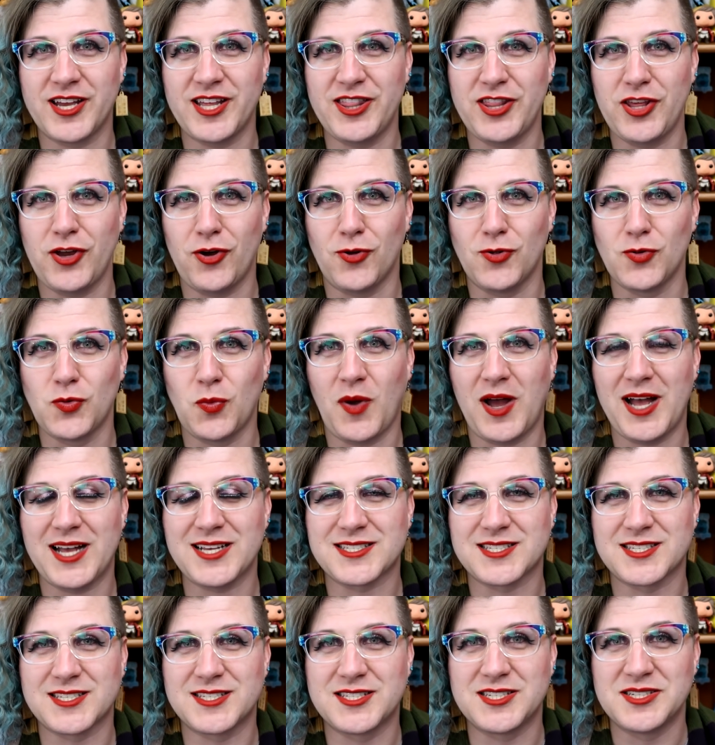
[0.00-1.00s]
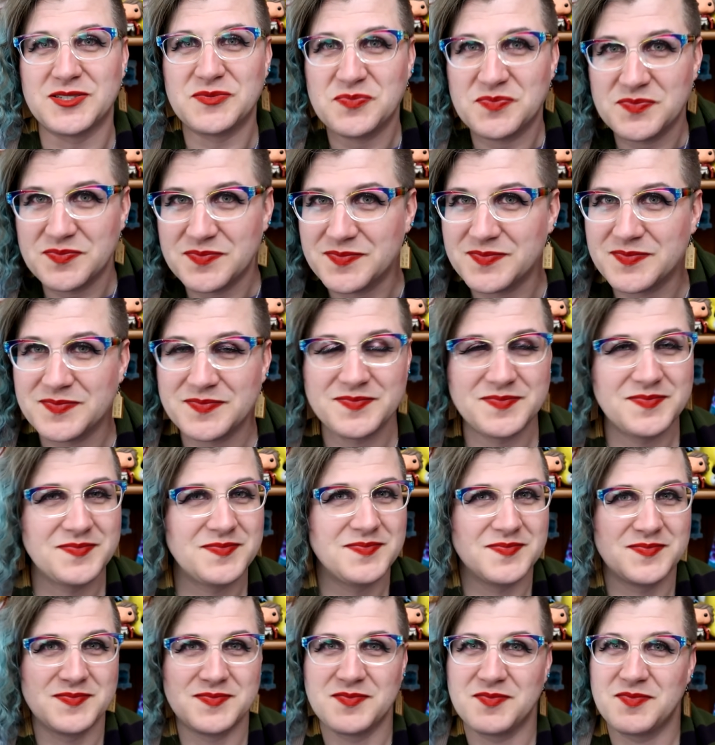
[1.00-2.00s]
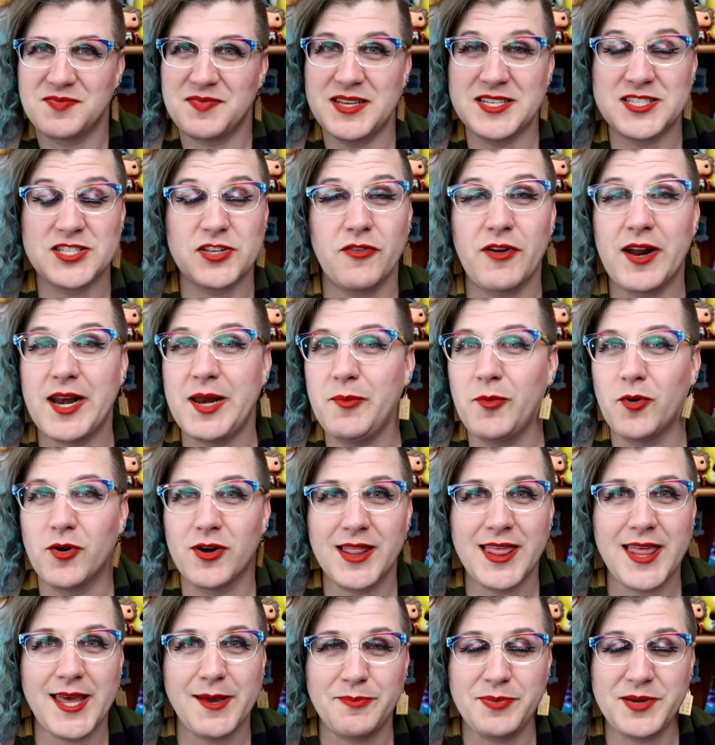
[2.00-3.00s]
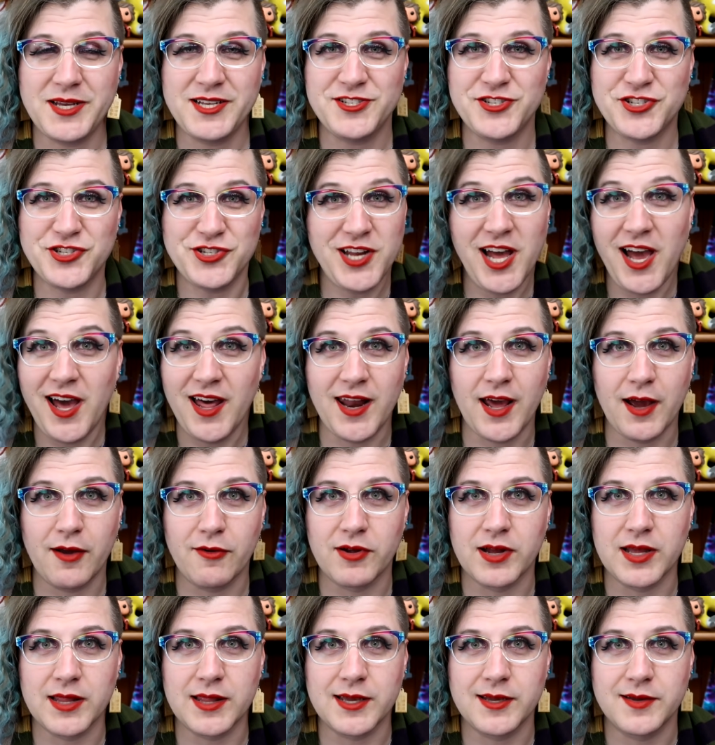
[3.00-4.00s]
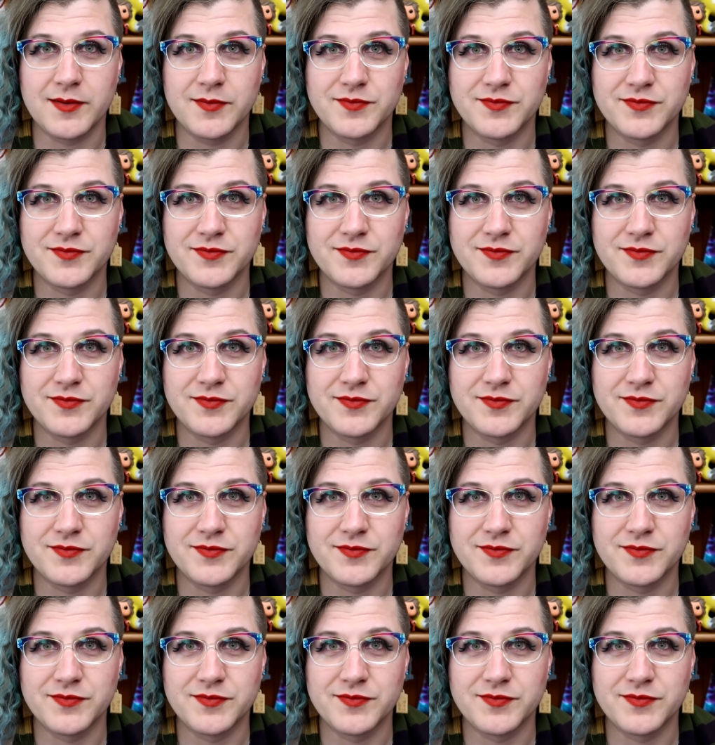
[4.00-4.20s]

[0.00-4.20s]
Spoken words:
in the Old West. Is there any more to that pitch? No, not really.